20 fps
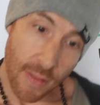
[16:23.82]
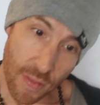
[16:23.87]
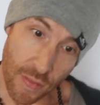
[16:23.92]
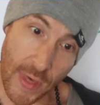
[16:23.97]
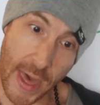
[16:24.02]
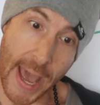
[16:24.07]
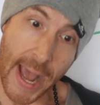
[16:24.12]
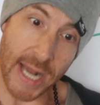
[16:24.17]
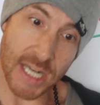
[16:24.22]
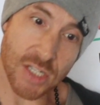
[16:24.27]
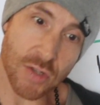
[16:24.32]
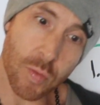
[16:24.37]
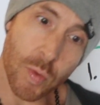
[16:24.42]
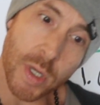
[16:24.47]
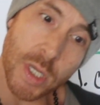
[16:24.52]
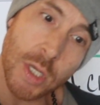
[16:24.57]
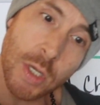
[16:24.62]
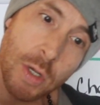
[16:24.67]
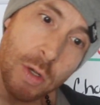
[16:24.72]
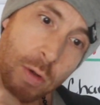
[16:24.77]
That's
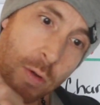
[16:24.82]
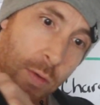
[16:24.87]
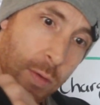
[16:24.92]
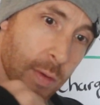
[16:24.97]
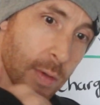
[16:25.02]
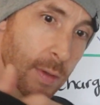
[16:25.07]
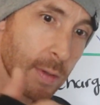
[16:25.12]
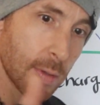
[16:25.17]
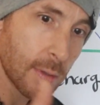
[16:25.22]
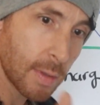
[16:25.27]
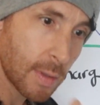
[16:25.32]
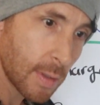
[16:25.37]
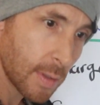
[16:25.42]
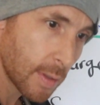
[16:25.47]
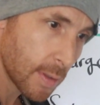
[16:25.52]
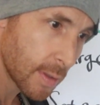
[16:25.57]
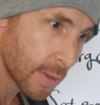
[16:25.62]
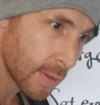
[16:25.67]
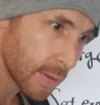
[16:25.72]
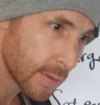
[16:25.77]
where you
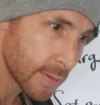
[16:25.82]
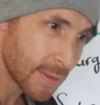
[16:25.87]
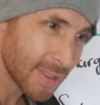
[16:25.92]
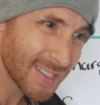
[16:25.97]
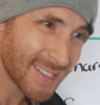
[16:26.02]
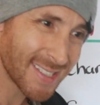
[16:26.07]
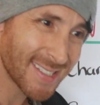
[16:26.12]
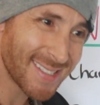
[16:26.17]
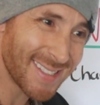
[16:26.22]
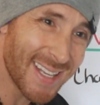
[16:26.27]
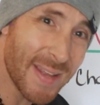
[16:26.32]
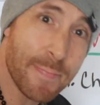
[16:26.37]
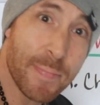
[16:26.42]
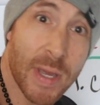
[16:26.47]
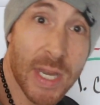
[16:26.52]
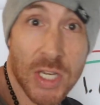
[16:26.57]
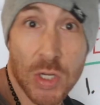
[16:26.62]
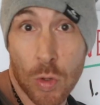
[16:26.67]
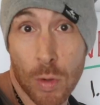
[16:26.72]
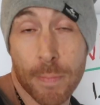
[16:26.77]
slip
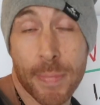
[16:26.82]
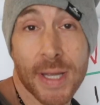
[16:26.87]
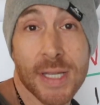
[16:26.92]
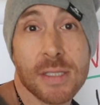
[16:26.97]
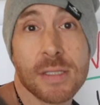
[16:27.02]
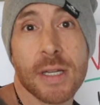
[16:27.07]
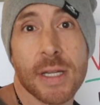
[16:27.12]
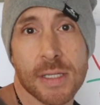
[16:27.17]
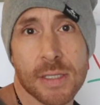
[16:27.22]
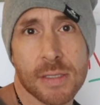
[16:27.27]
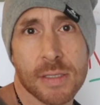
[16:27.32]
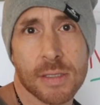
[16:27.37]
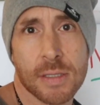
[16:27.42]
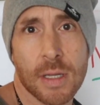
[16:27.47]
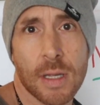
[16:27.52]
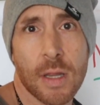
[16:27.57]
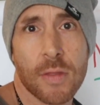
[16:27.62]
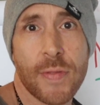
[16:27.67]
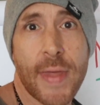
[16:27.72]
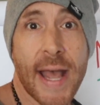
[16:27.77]
in your business.
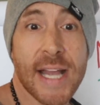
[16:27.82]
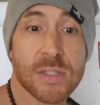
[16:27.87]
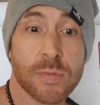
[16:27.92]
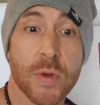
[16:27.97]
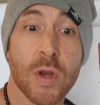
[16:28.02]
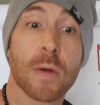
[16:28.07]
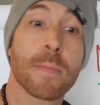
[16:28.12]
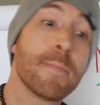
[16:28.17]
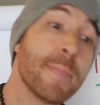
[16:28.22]
That's where your